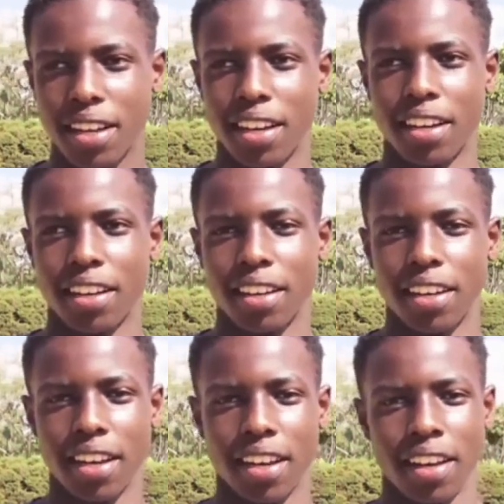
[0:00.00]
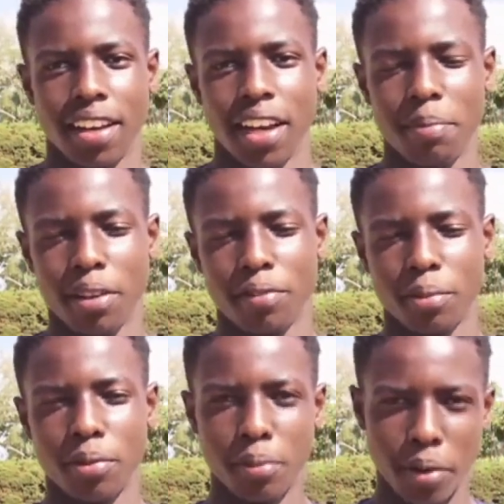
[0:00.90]
I play
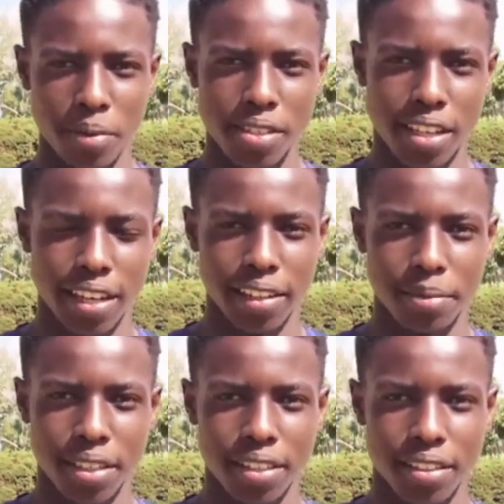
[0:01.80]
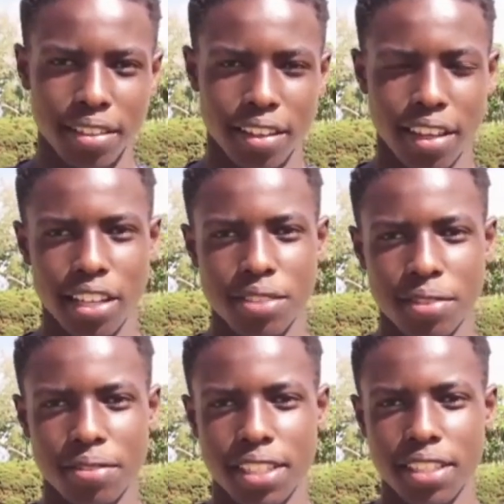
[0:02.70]
for Blue Bombers Academy, age
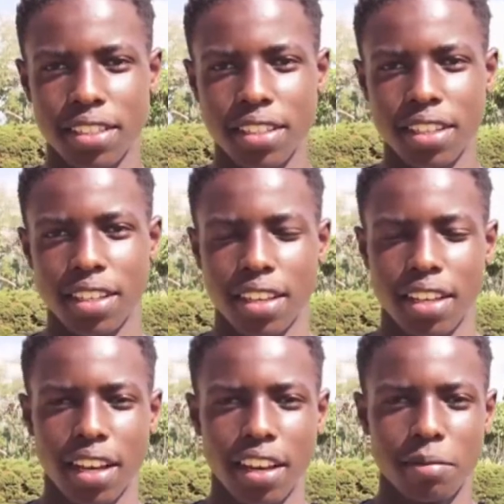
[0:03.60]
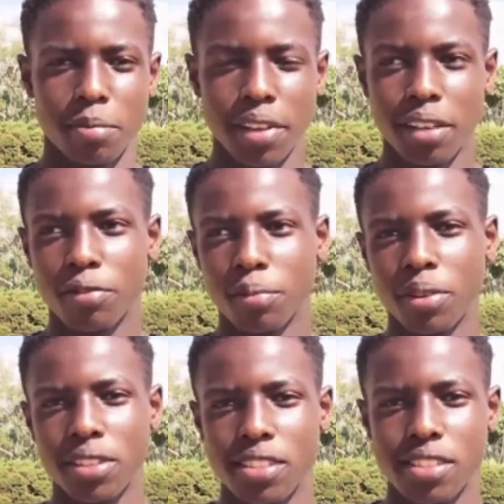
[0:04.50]
15. I've been playing
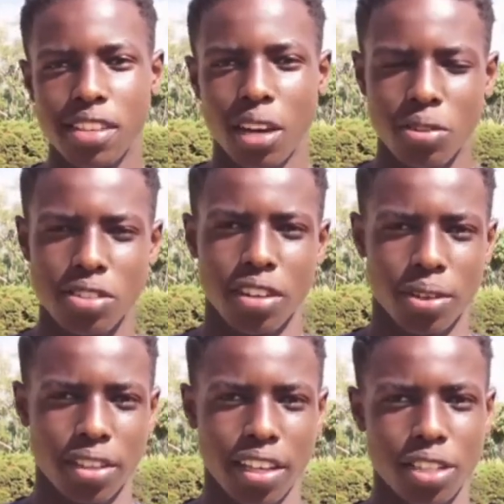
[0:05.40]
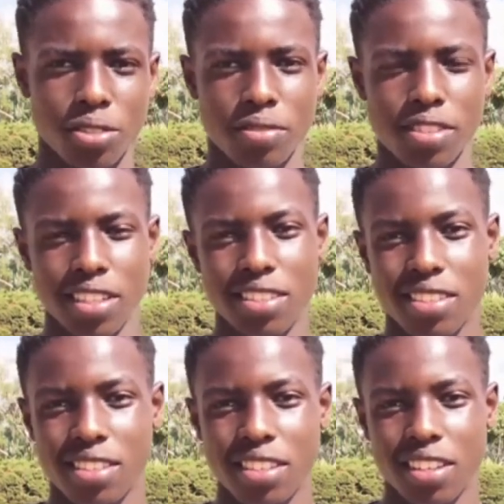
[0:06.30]
football since I was around the age of
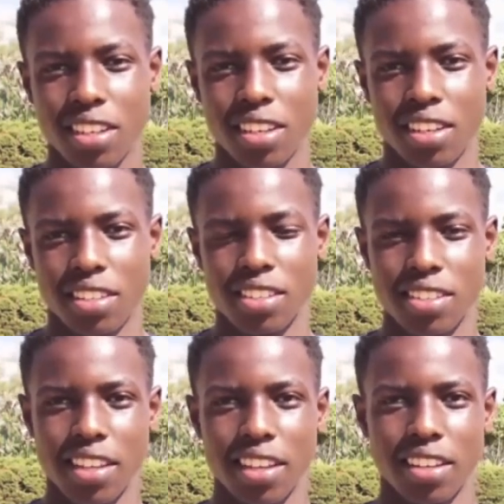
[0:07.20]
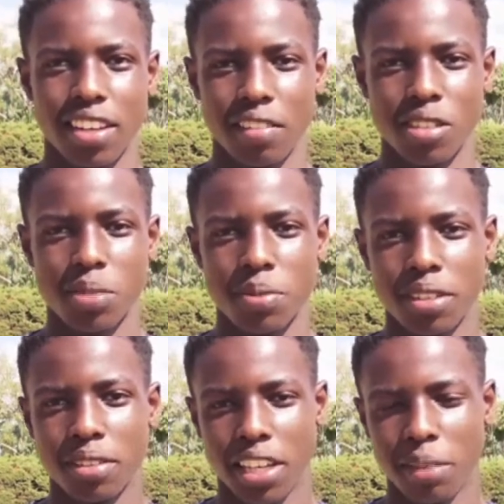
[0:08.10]
6. Since then, I've just
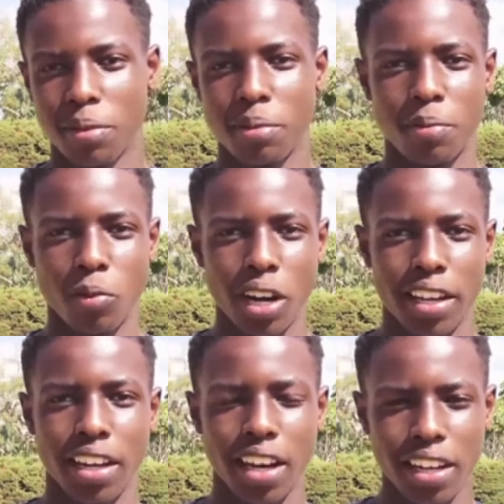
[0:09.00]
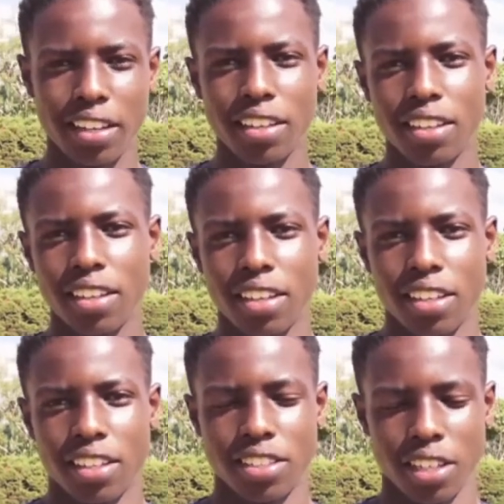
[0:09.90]
been keeping working hard,
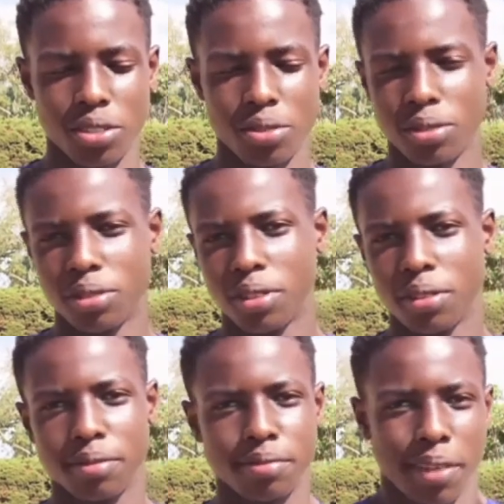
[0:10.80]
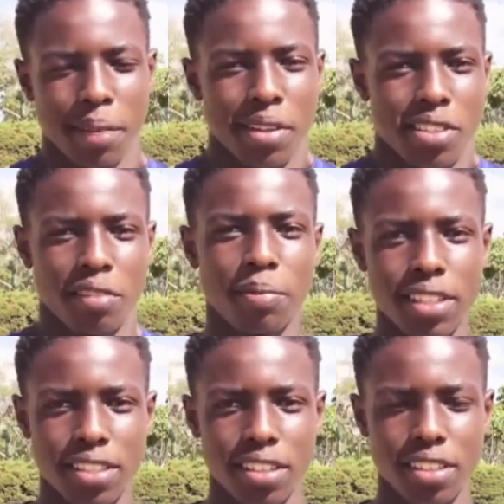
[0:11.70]
trying to make myself
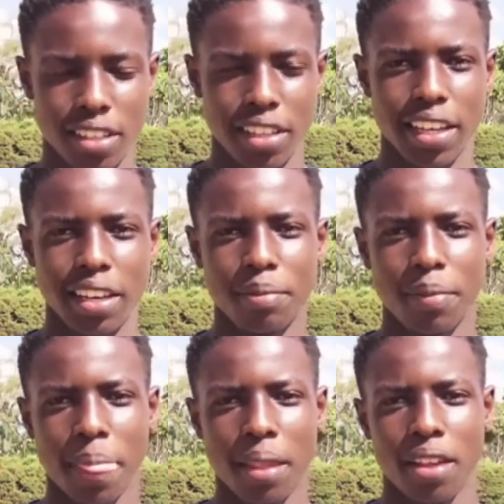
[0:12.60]
better in the game.